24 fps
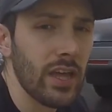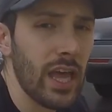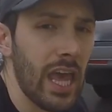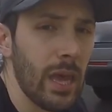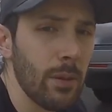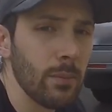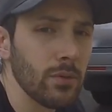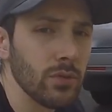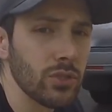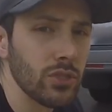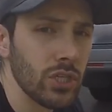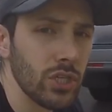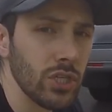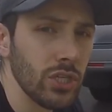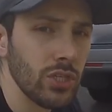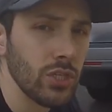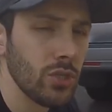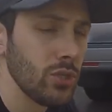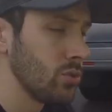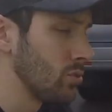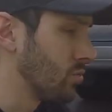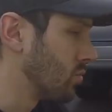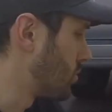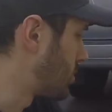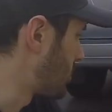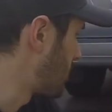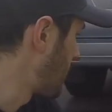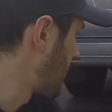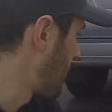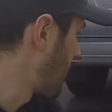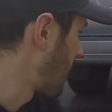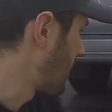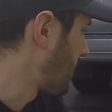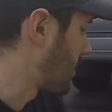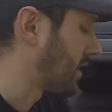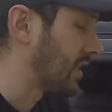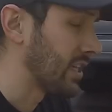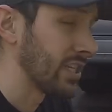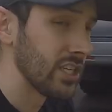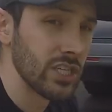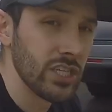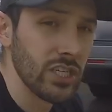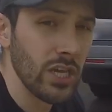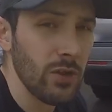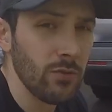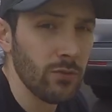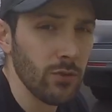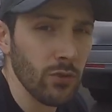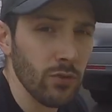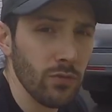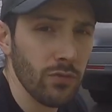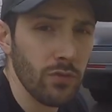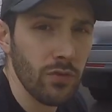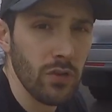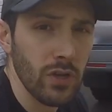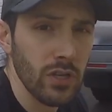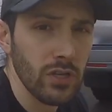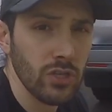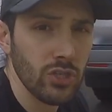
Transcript: able to use the sunroof.